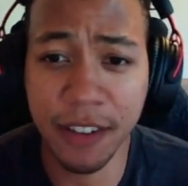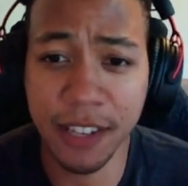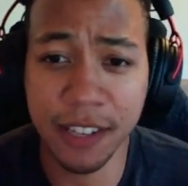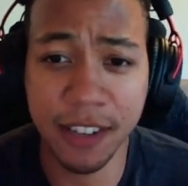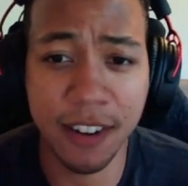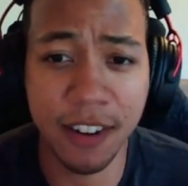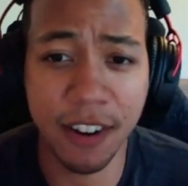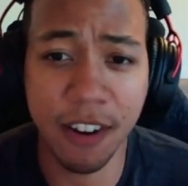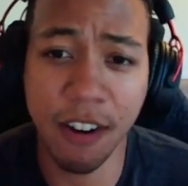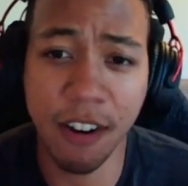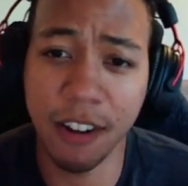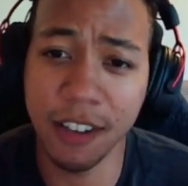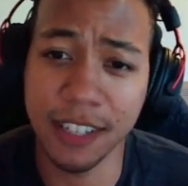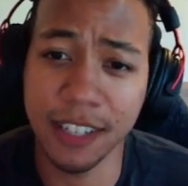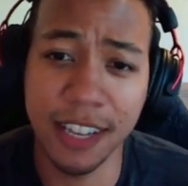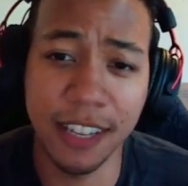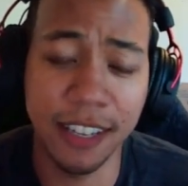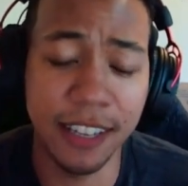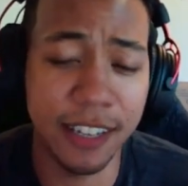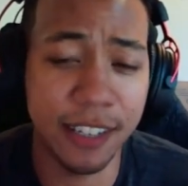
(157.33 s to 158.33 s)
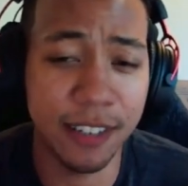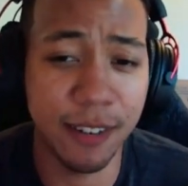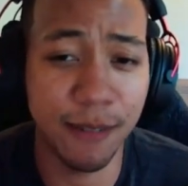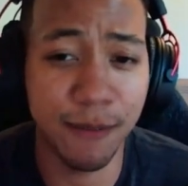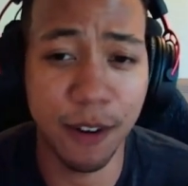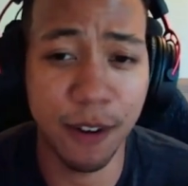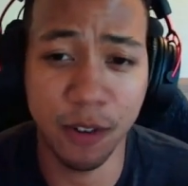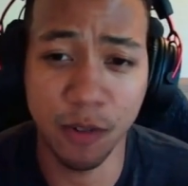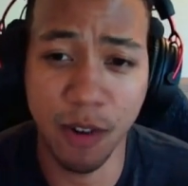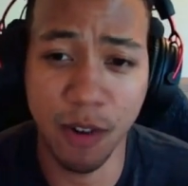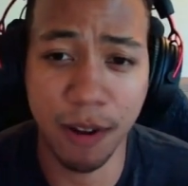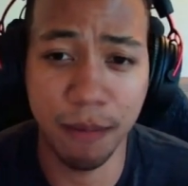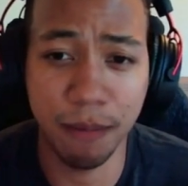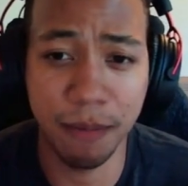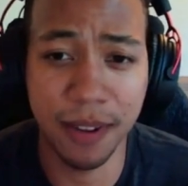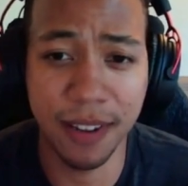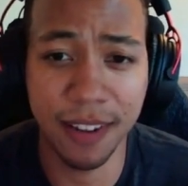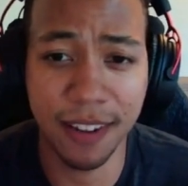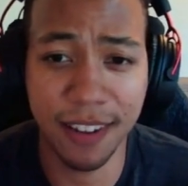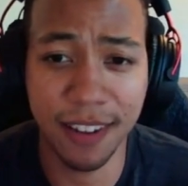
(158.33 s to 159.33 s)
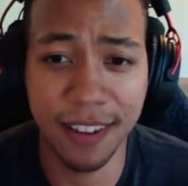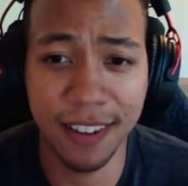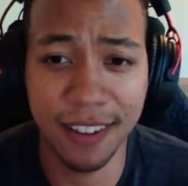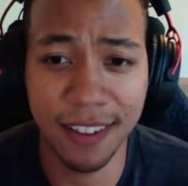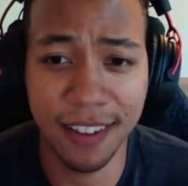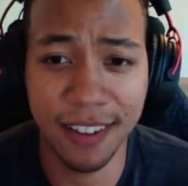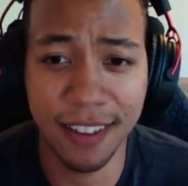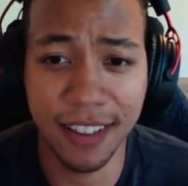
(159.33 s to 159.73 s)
It's going to cost at least a first round pick.